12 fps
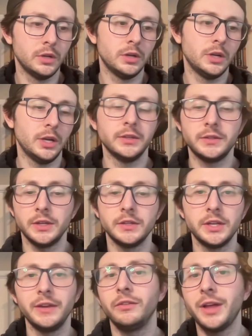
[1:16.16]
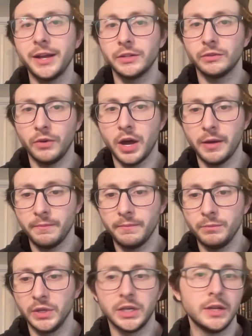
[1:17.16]
and since they've last
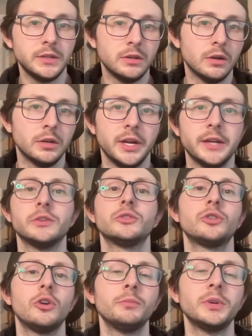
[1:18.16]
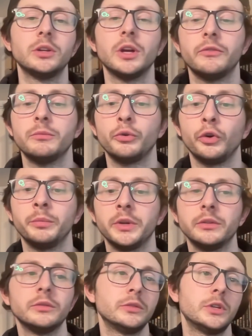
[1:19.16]
fought, Mackenzie Dern hasn't shown me enough
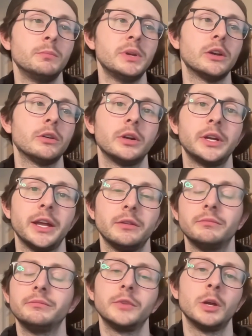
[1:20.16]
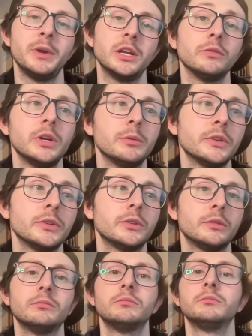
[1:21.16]
improvement to beat her again. Amanda Ribas.
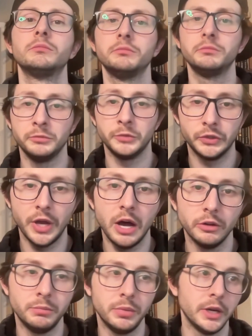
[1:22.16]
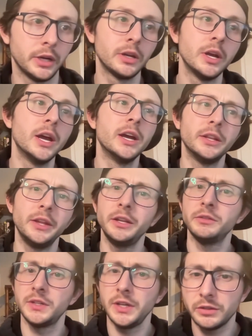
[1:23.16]
Solid pick. And
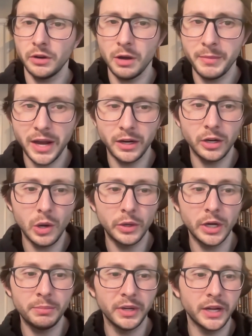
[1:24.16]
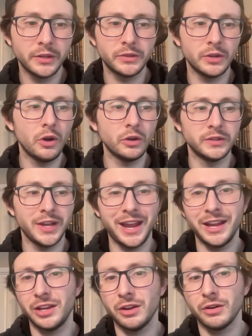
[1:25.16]
then Cesar Almeida going up against a
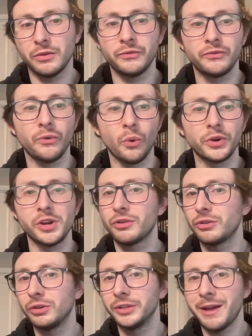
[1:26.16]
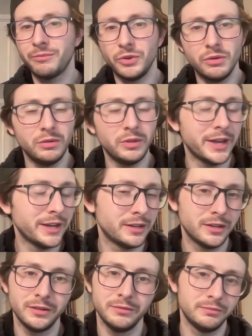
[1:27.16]
dang near 40-year-old Abdul. Like,
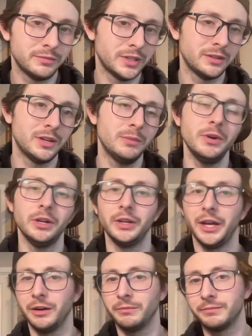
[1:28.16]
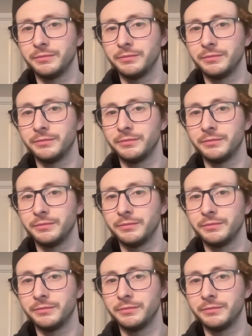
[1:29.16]
come on now.